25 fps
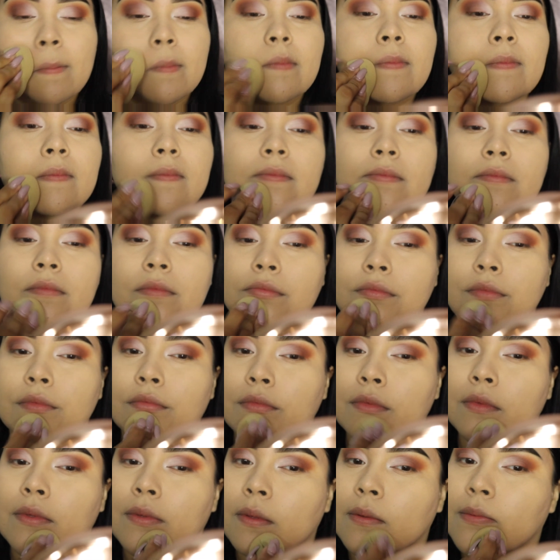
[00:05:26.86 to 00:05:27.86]

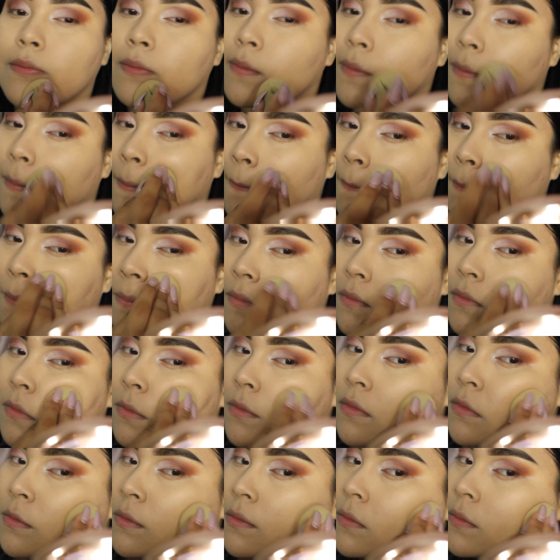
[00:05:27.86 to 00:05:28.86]
set or heavy
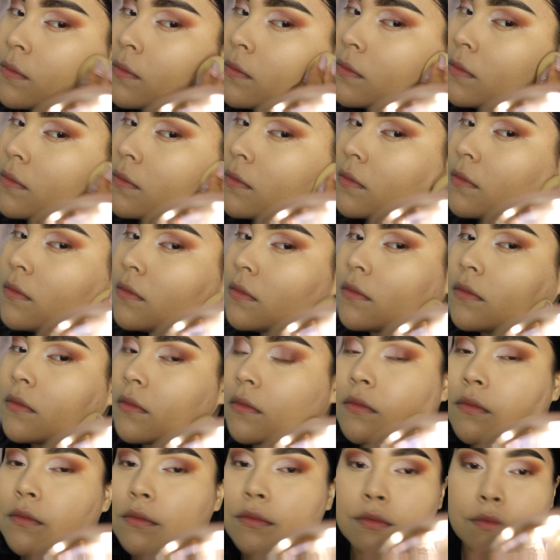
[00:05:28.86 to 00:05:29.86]
face,
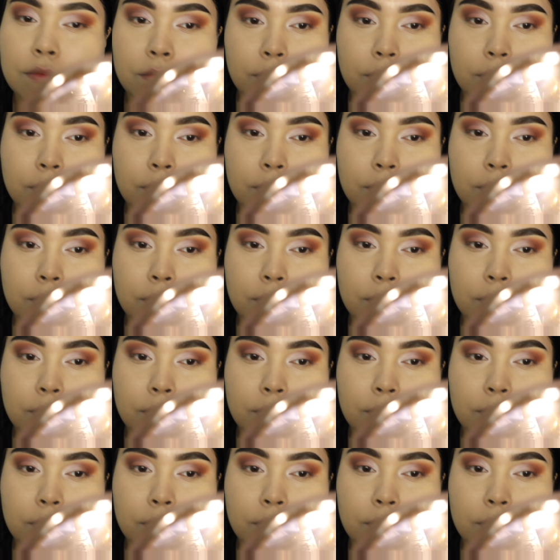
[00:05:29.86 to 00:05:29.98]
so